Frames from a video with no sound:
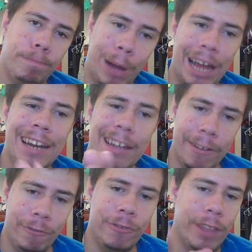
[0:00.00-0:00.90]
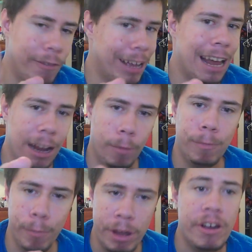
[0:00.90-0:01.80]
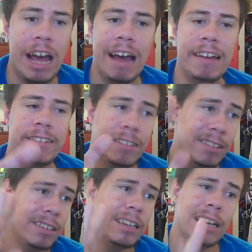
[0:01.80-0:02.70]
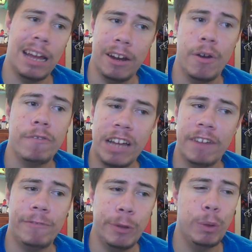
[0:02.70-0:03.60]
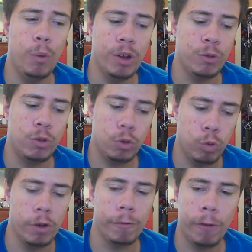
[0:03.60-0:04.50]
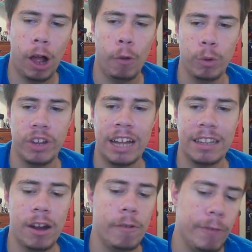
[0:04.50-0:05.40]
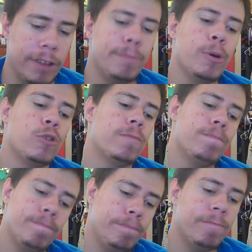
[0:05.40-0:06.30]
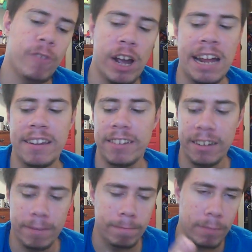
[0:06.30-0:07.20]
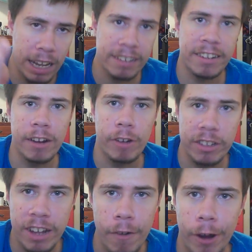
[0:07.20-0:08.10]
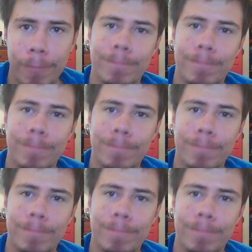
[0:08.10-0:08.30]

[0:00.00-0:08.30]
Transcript: but if they've got help from you guys, I know I've got a few loyal Twitter followers out there and Facebook friends and etc., etc.